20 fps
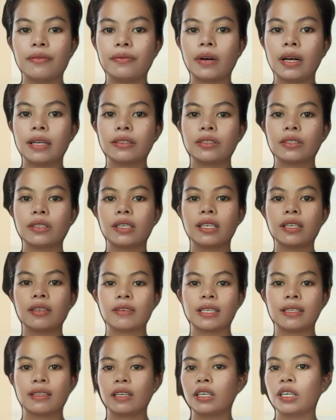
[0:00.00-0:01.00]
foster
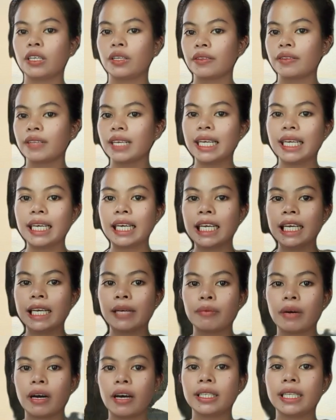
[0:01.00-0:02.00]
critical thinking
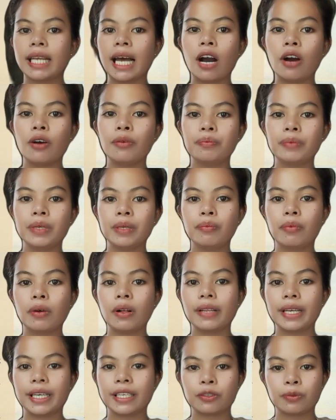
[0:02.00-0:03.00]
about how
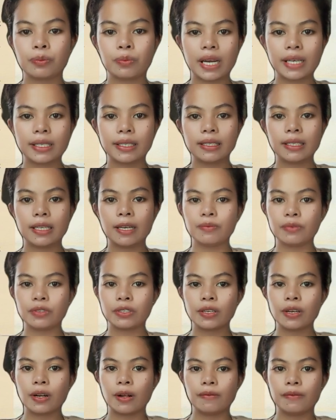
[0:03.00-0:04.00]
people express
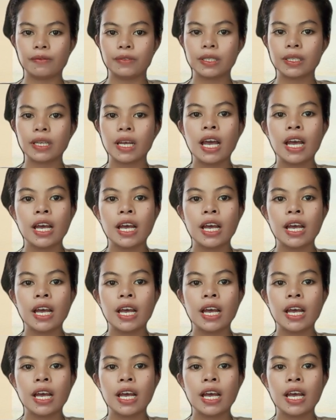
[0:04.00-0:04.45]
themselves.